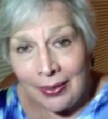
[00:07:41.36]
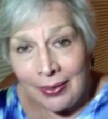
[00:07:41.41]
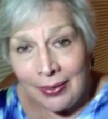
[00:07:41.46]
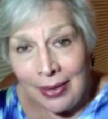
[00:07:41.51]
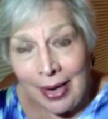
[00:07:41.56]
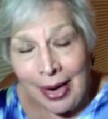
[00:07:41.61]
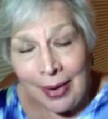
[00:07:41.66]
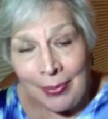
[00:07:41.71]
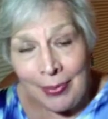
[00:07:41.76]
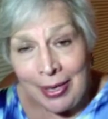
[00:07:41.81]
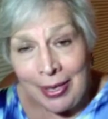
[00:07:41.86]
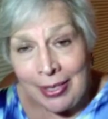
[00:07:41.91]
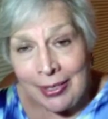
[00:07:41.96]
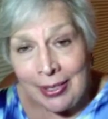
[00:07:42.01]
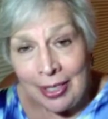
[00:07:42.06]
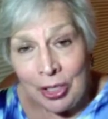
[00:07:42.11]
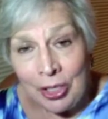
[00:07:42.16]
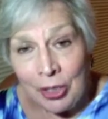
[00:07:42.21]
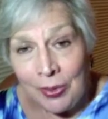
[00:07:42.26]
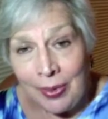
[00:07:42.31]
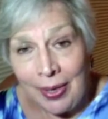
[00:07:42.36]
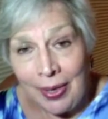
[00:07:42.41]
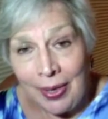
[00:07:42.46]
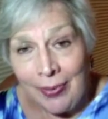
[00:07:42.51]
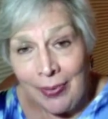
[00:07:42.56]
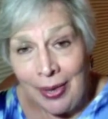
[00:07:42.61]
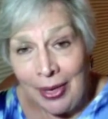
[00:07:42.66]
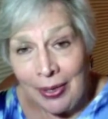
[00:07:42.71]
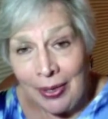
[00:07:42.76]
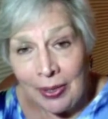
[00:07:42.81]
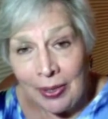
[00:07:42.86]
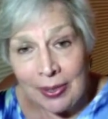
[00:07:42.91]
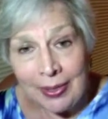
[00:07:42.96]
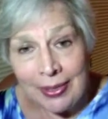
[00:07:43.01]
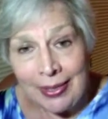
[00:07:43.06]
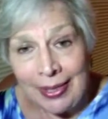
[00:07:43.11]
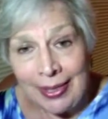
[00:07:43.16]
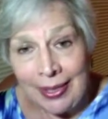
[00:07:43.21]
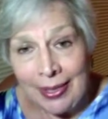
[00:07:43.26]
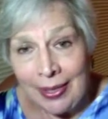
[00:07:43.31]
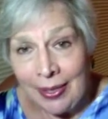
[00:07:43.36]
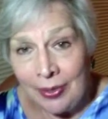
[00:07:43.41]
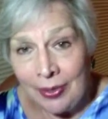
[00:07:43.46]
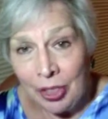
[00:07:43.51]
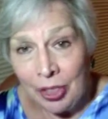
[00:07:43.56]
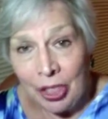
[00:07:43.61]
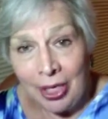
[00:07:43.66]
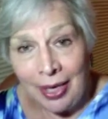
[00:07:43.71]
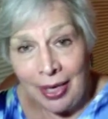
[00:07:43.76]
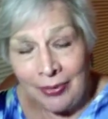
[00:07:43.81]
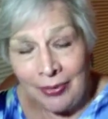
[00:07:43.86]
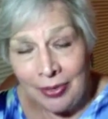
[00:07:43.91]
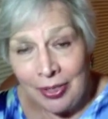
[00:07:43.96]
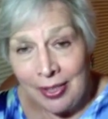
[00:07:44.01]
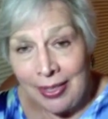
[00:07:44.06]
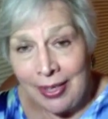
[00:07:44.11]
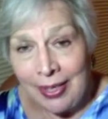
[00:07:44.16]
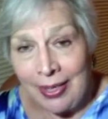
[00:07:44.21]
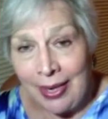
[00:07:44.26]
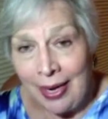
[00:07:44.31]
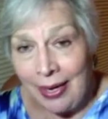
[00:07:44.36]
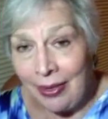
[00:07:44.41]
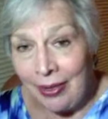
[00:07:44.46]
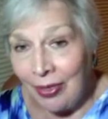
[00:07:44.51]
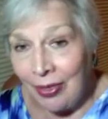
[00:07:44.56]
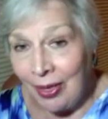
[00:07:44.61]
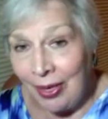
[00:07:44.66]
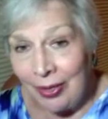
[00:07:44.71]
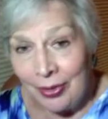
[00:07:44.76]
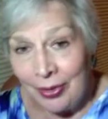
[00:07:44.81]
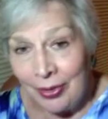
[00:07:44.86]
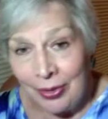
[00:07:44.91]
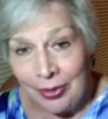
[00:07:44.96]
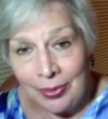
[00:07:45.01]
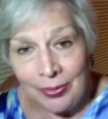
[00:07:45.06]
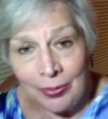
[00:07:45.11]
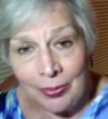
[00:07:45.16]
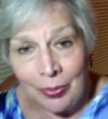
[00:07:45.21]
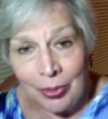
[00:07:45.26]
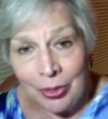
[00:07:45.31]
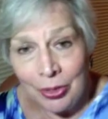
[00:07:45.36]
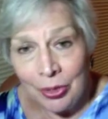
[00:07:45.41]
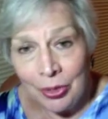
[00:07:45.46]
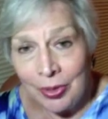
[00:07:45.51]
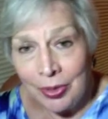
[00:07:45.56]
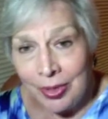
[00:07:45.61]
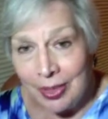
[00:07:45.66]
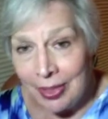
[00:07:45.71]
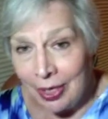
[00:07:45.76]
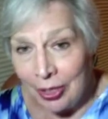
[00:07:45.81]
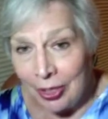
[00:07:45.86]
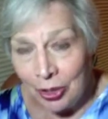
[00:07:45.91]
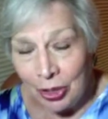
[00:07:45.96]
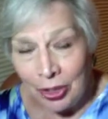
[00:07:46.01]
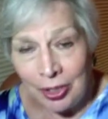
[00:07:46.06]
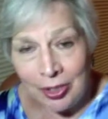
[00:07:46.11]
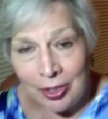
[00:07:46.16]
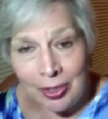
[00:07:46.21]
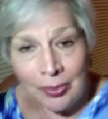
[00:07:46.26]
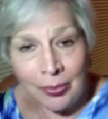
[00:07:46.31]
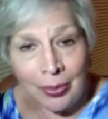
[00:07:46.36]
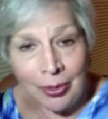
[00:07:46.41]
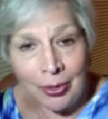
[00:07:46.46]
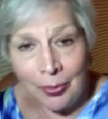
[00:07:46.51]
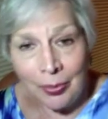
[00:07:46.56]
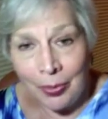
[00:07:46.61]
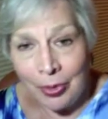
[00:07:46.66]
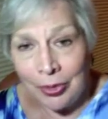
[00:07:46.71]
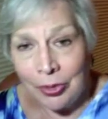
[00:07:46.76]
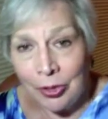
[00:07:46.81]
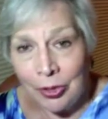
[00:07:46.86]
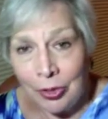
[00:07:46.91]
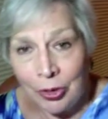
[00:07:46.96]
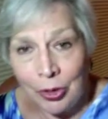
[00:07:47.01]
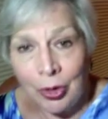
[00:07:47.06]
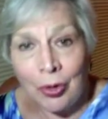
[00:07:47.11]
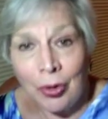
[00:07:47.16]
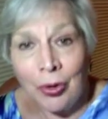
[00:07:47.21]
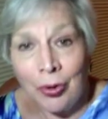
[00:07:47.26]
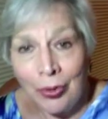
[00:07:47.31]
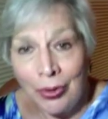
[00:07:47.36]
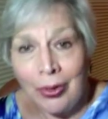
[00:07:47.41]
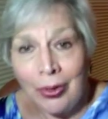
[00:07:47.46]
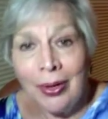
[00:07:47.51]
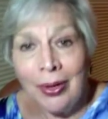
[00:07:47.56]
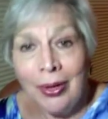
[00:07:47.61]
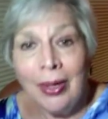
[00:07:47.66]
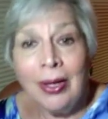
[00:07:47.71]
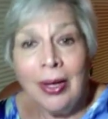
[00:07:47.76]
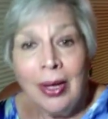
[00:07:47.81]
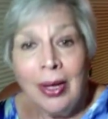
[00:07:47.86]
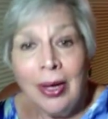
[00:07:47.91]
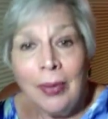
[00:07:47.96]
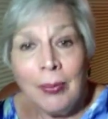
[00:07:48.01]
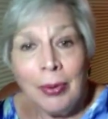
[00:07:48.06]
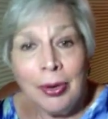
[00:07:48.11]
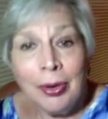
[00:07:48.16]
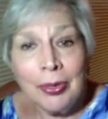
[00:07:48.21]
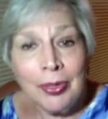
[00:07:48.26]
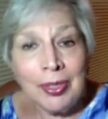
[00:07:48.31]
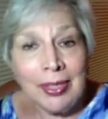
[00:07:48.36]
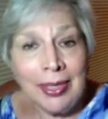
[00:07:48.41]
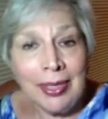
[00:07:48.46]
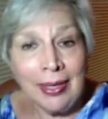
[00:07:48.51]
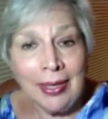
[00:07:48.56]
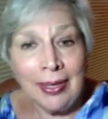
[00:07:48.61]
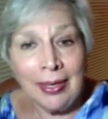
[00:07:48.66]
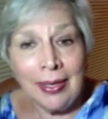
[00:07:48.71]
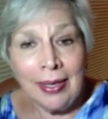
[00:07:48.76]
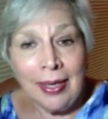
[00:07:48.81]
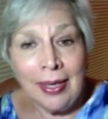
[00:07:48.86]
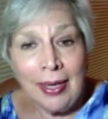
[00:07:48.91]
I may send you an email and say, gee, I haven't seen anything. Where's your discussions? Where's your journal posting?